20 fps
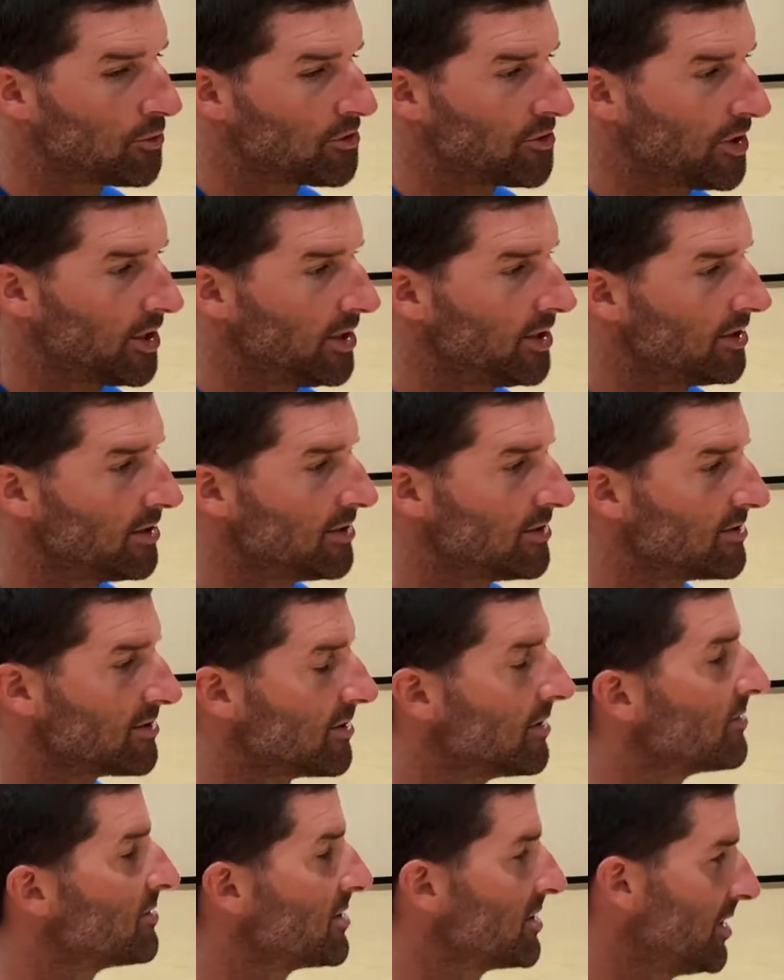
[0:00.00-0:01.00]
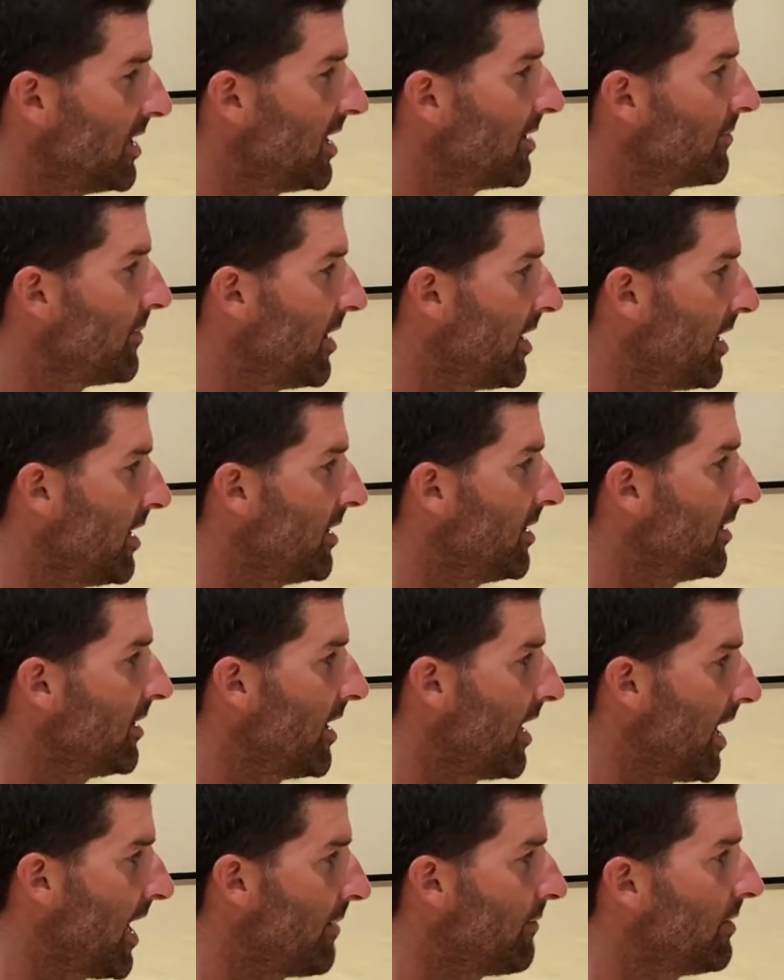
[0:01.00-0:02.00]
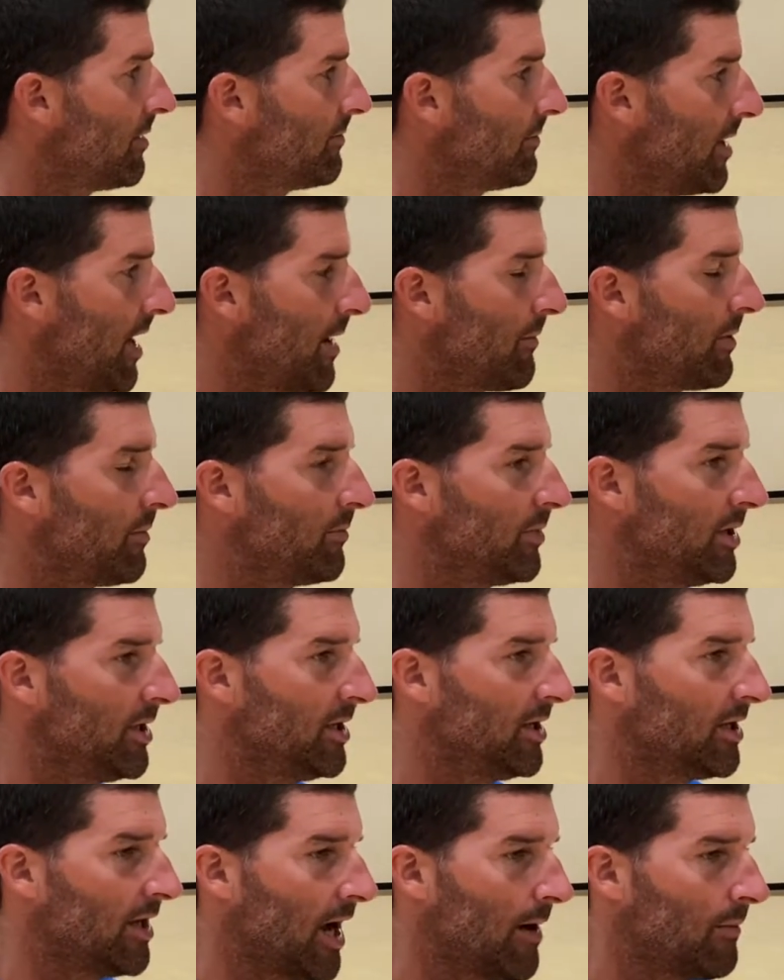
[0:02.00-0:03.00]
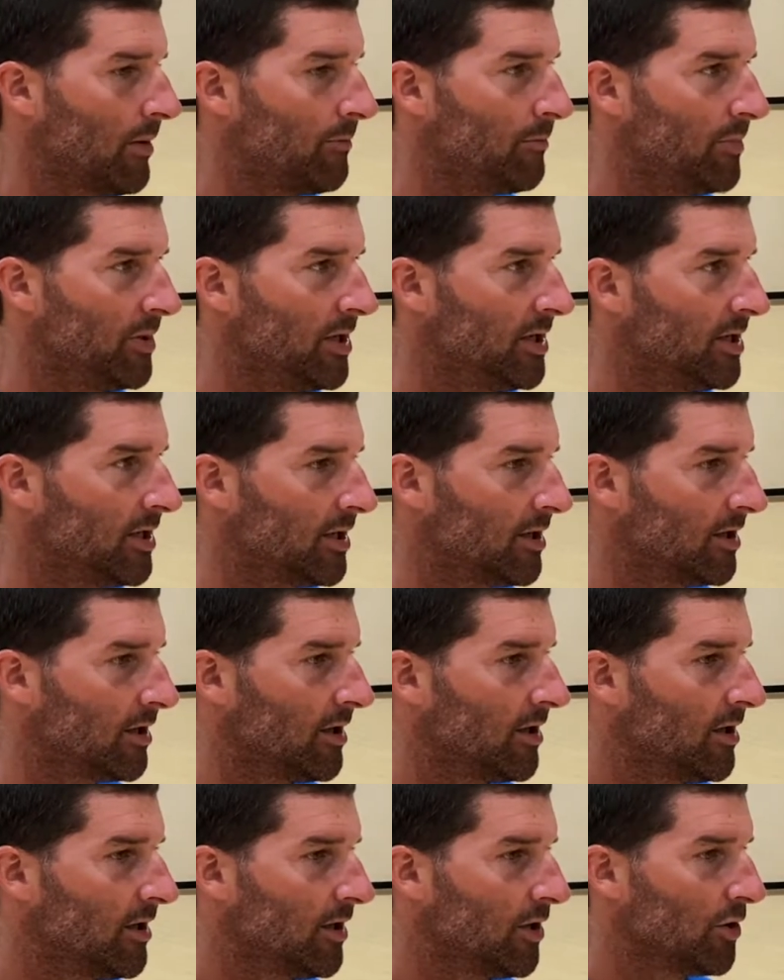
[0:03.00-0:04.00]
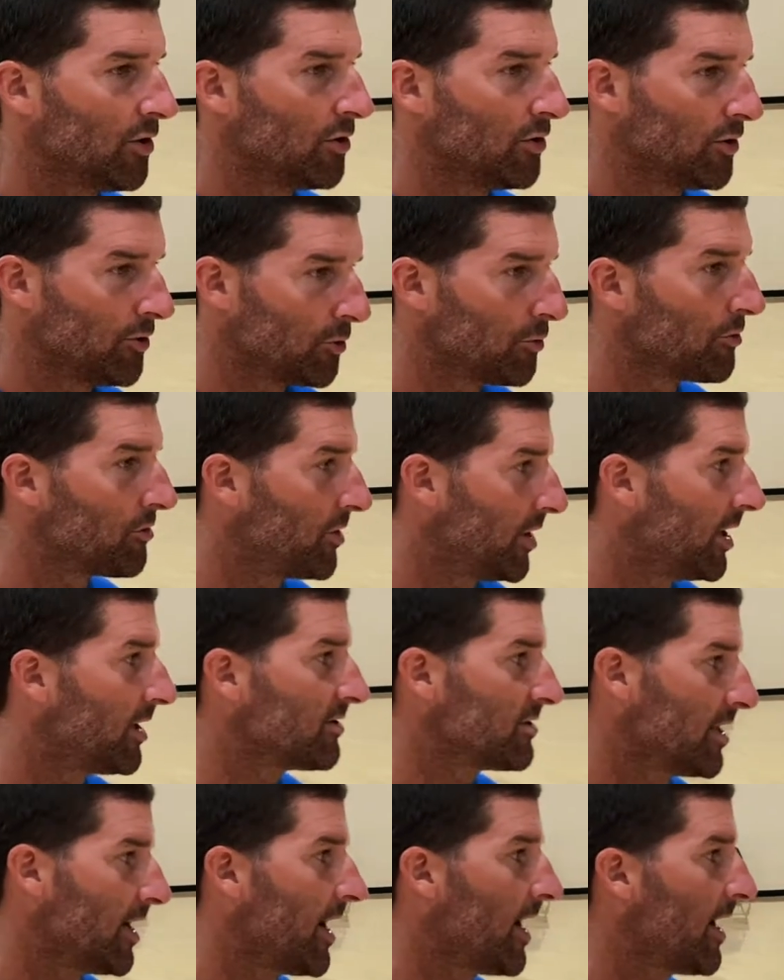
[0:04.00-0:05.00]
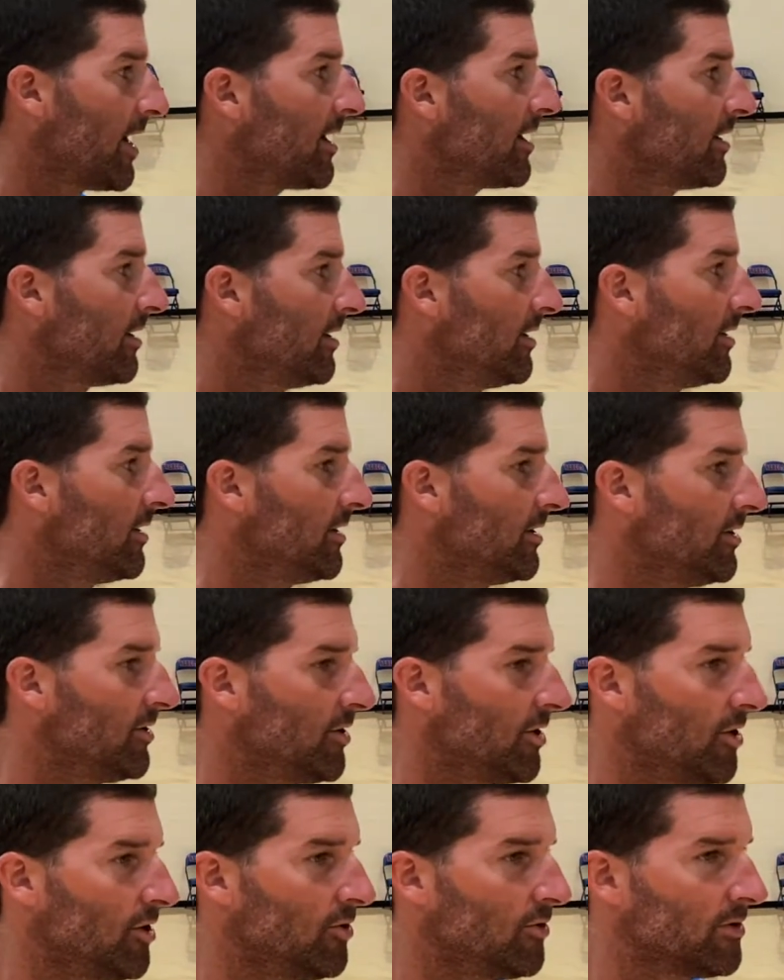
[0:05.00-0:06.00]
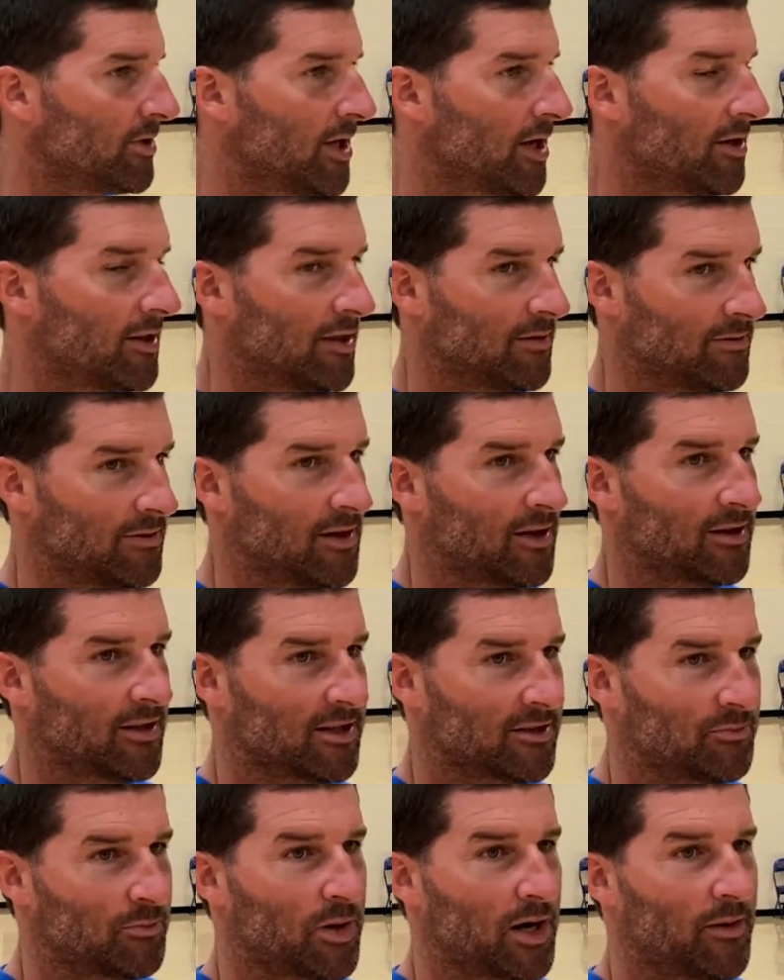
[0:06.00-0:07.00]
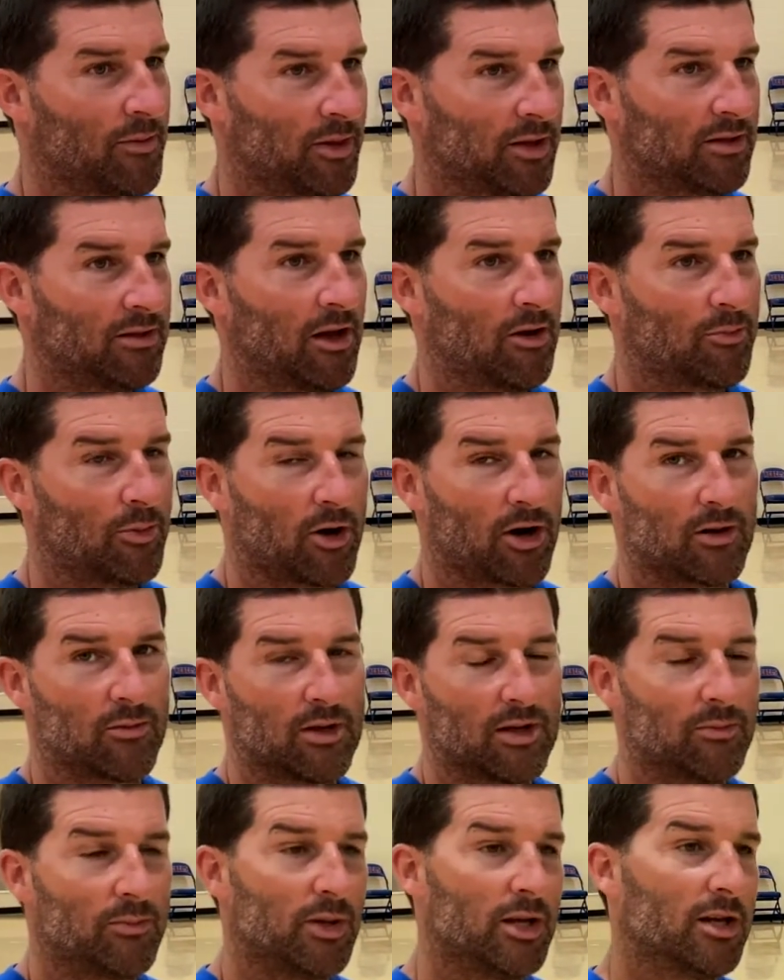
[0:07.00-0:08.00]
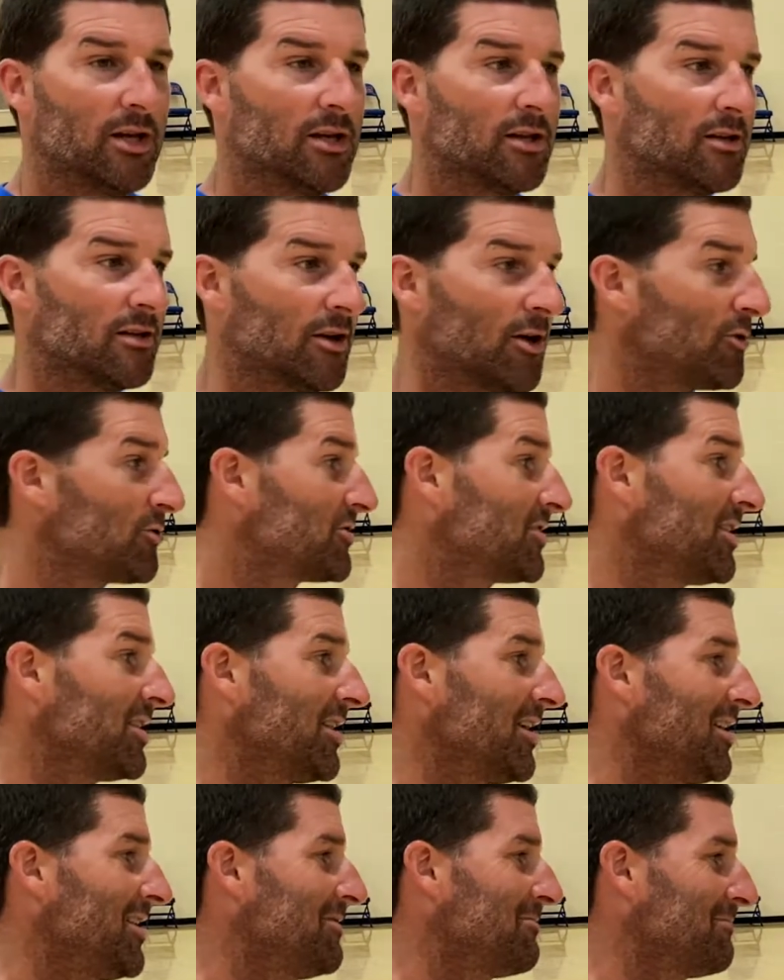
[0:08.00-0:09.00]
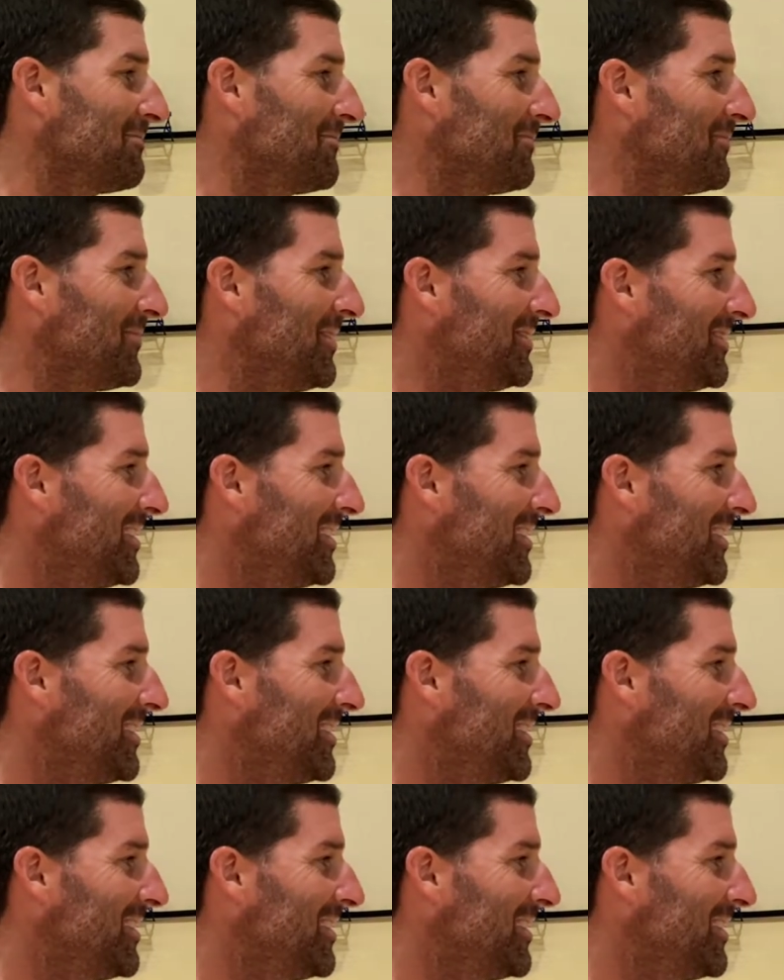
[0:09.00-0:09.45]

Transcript: things slide by yeah. i'm a i'm a big i'm a big little things guy mm-hmm. you know now that now that's probably a part of me being ocd